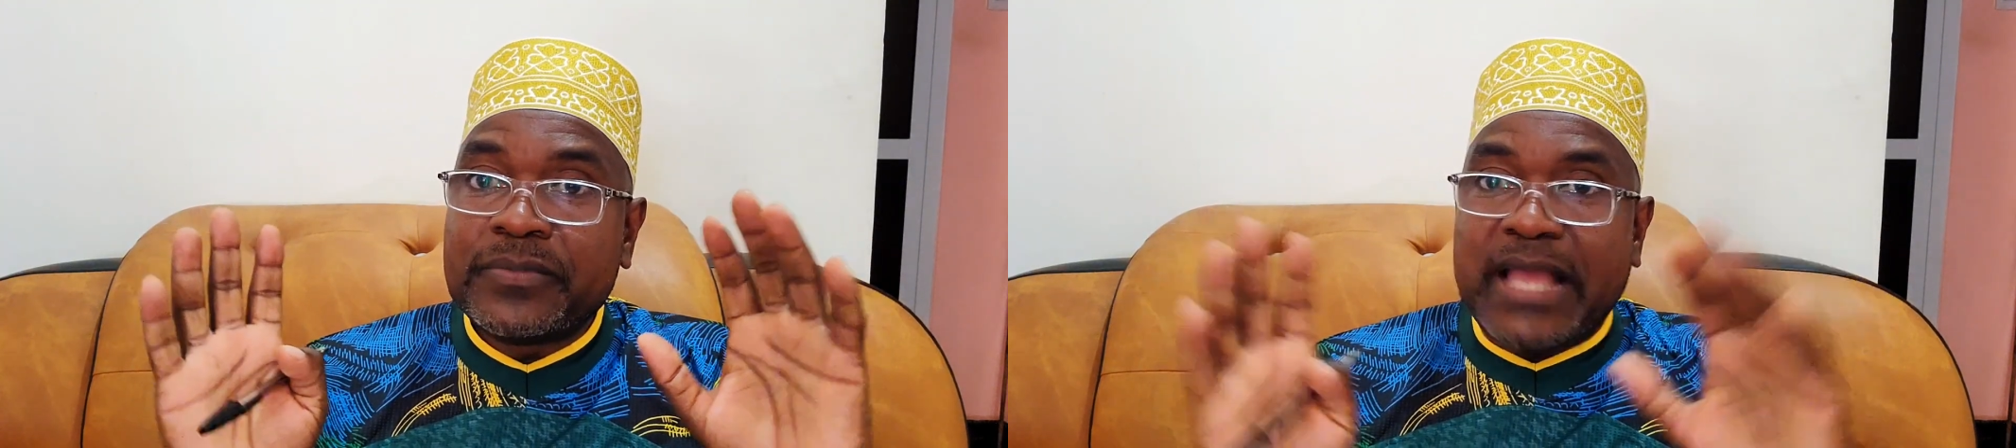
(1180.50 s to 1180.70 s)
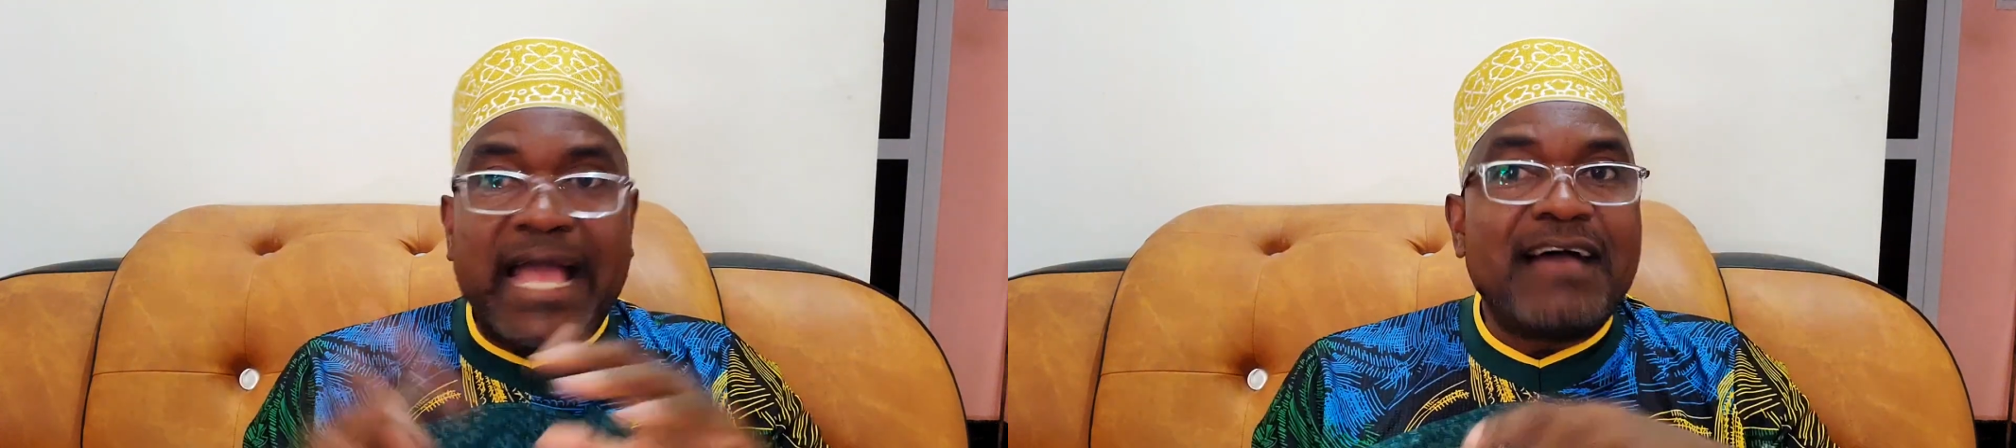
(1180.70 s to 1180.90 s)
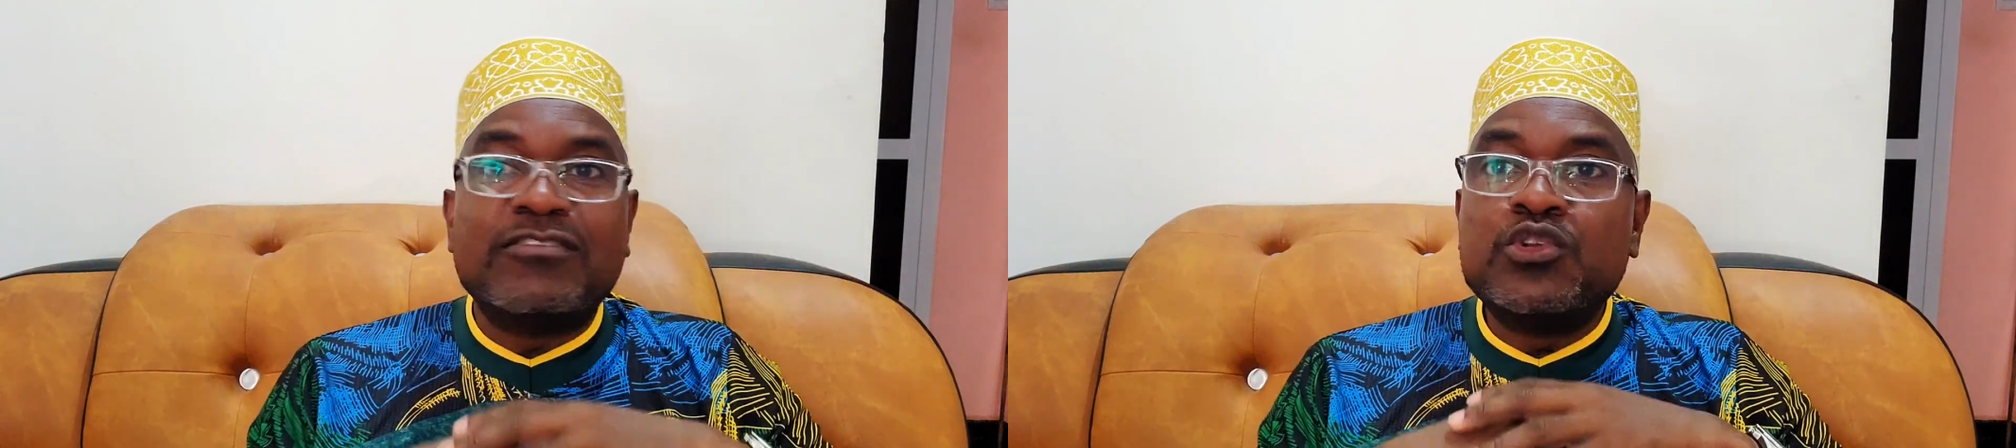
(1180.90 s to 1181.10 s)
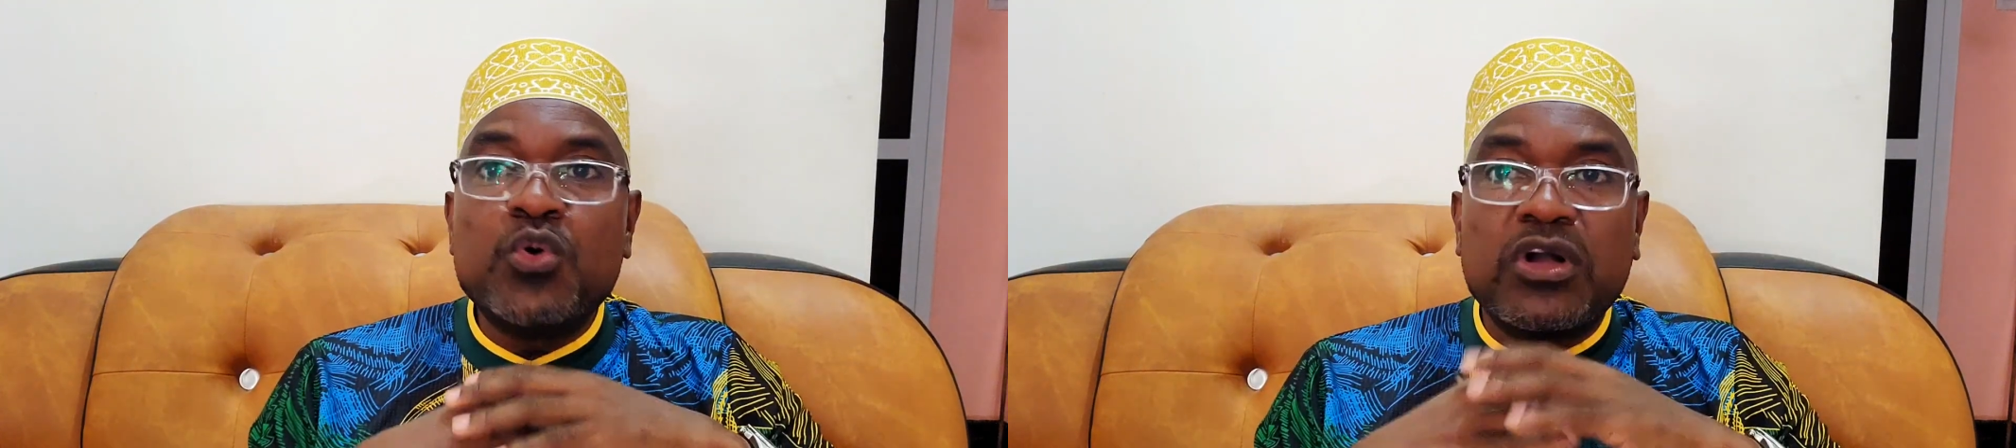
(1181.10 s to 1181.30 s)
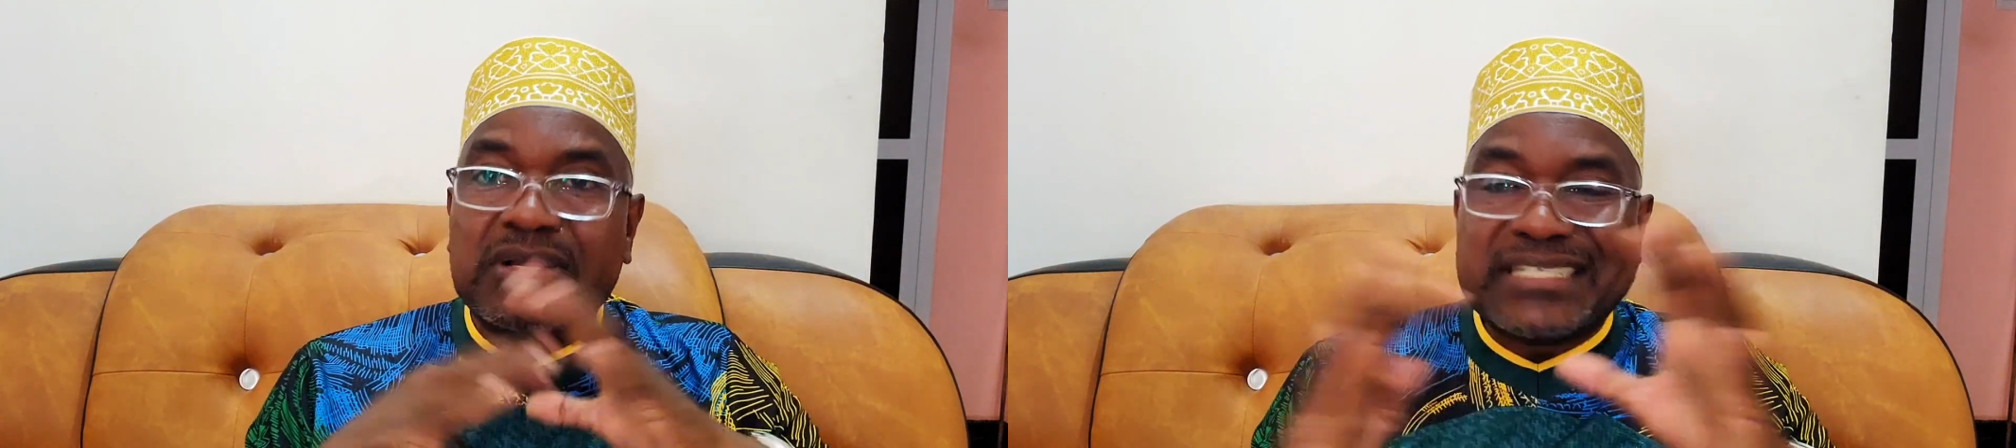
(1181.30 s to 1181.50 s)
I have no
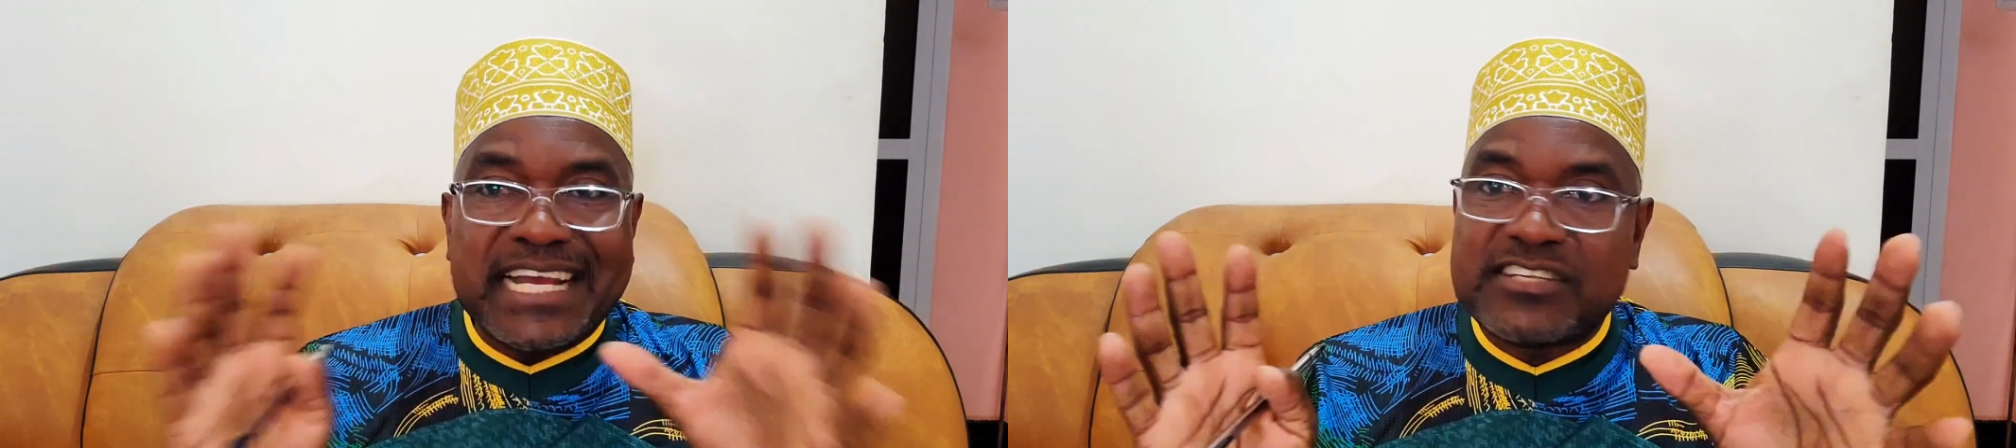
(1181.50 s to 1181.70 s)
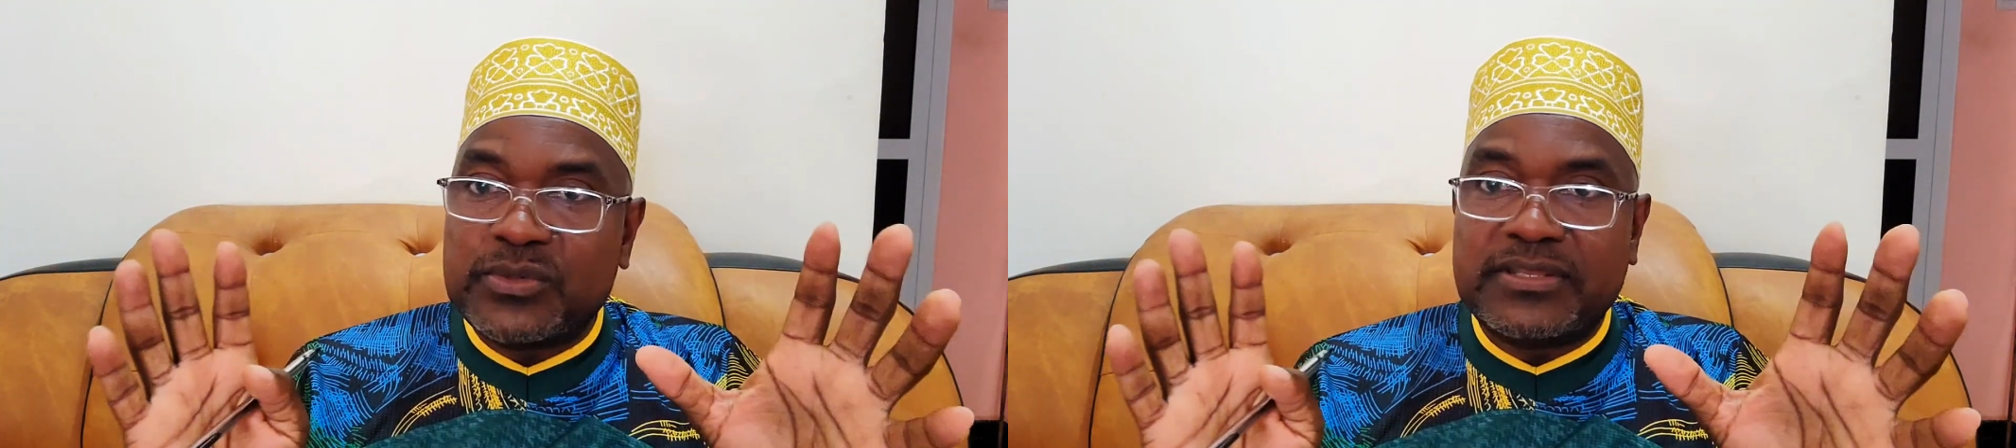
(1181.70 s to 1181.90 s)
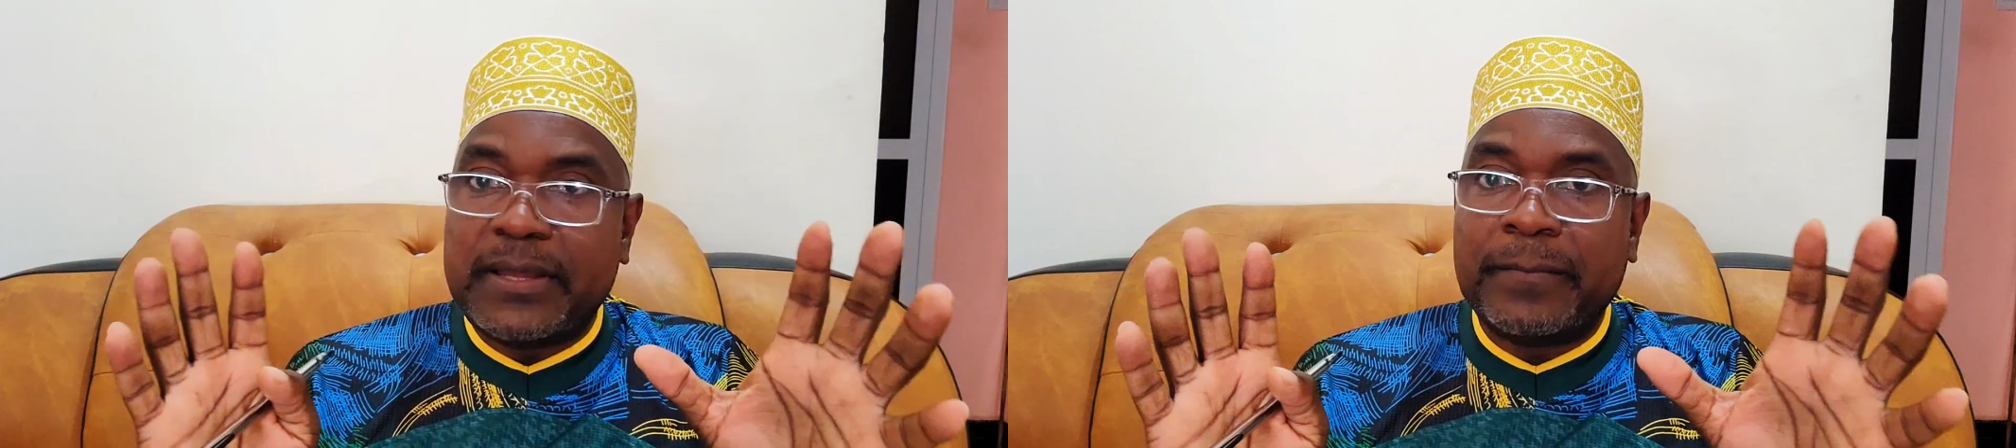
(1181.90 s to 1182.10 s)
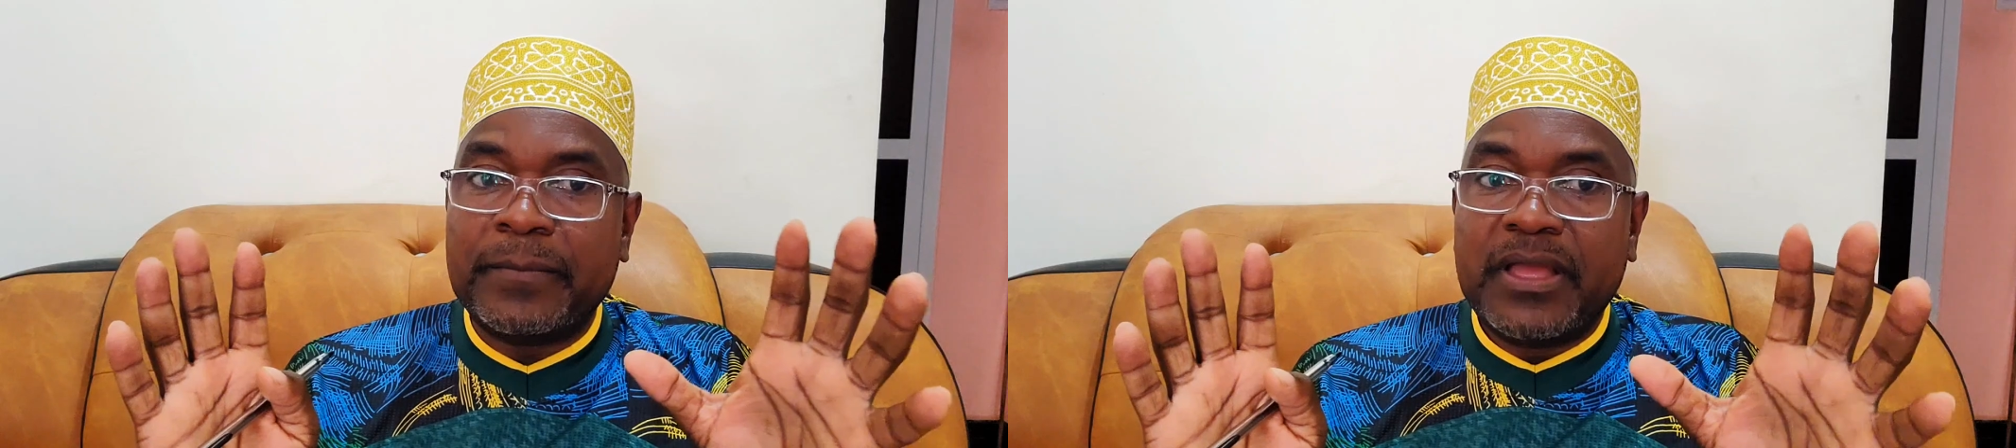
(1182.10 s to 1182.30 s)
contacts with them.